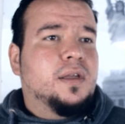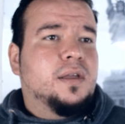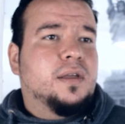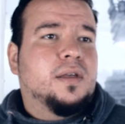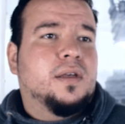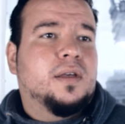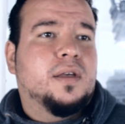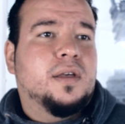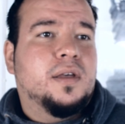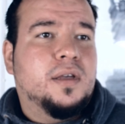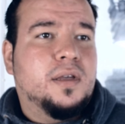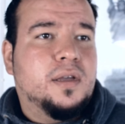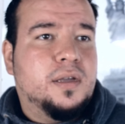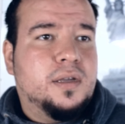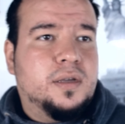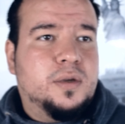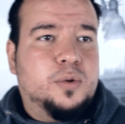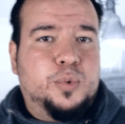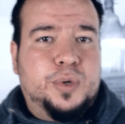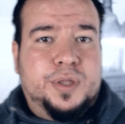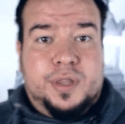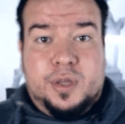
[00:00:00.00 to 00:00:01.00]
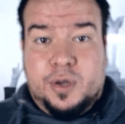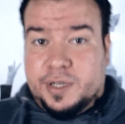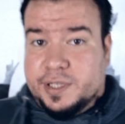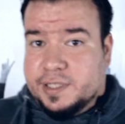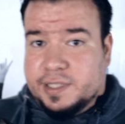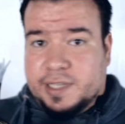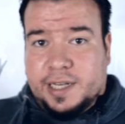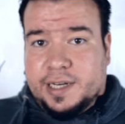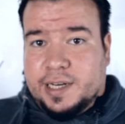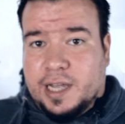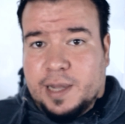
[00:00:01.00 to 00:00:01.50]
with your
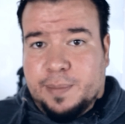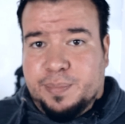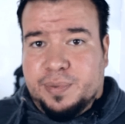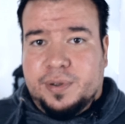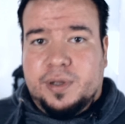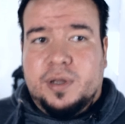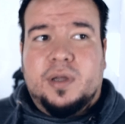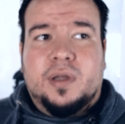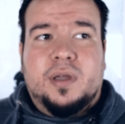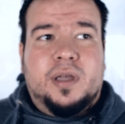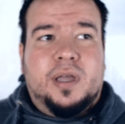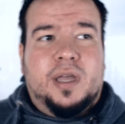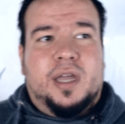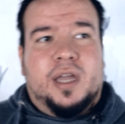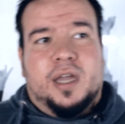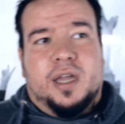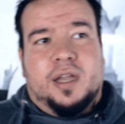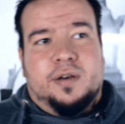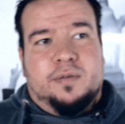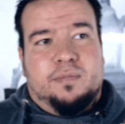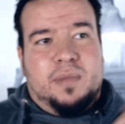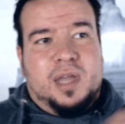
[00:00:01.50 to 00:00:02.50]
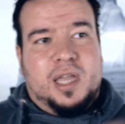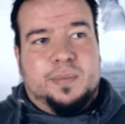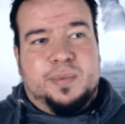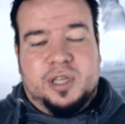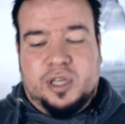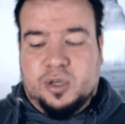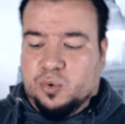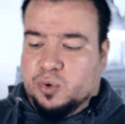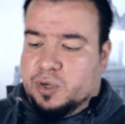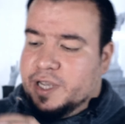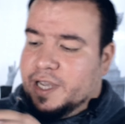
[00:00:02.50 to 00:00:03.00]
setup, and maybe
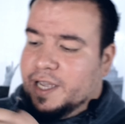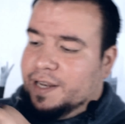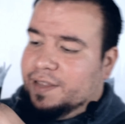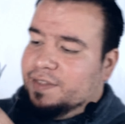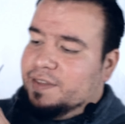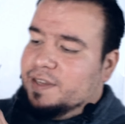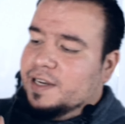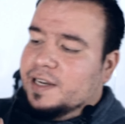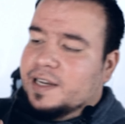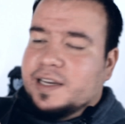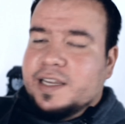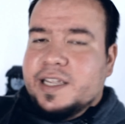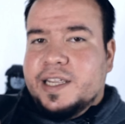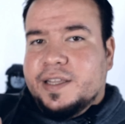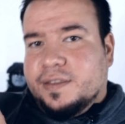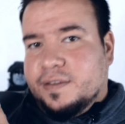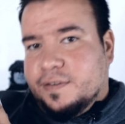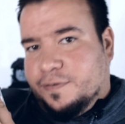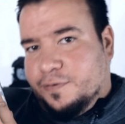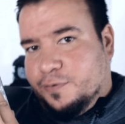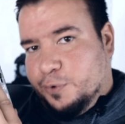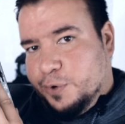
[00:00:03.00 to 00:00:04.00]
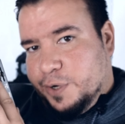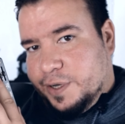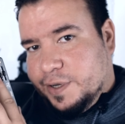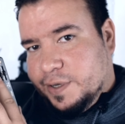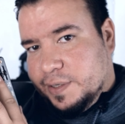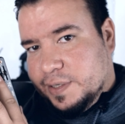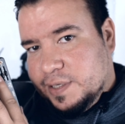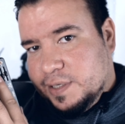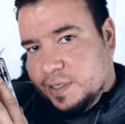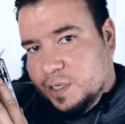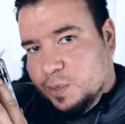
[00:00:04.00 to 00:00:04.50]
you can delete the
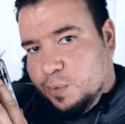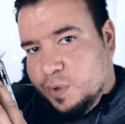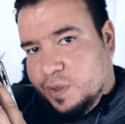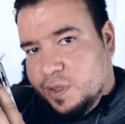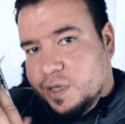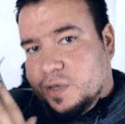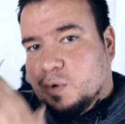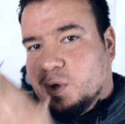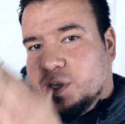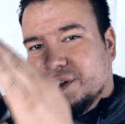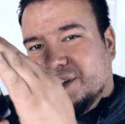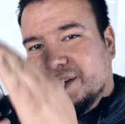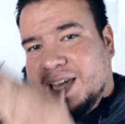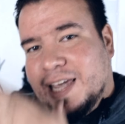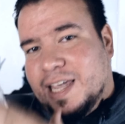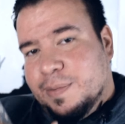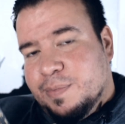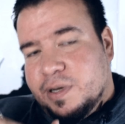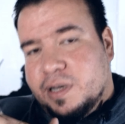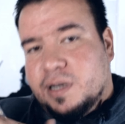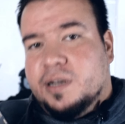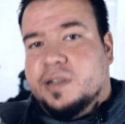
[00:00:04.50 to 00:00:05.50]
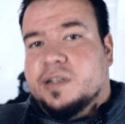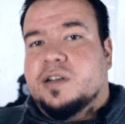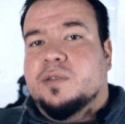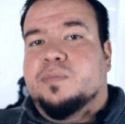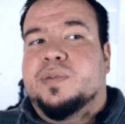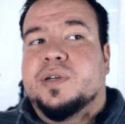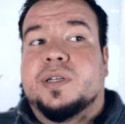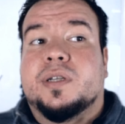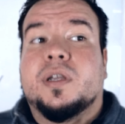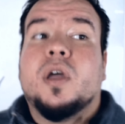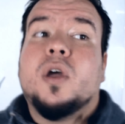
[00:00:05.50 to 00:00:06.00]
frequency with it or tame it a little
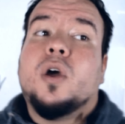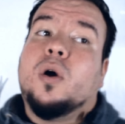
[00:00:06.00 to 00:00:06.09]
bit.